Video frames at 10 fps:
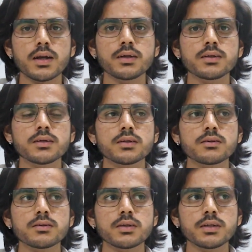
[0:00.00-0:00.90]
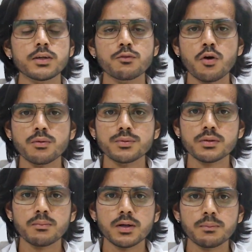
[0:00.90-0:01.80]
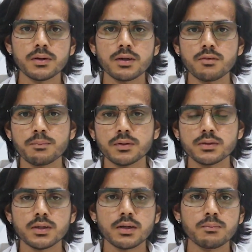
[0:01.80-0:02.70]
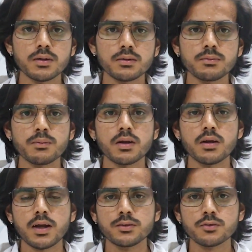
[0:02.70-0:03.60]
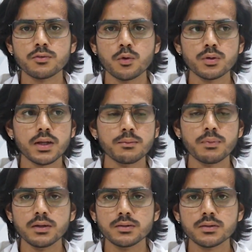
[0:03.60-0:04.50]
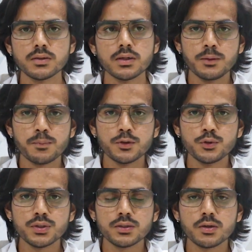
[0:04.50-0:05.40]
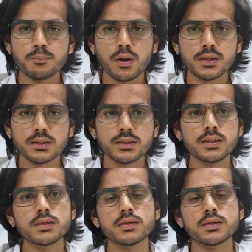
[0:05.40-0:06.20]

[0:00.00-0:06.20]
and it involves multiple developers and multiple lines of code and builds, it produces complexity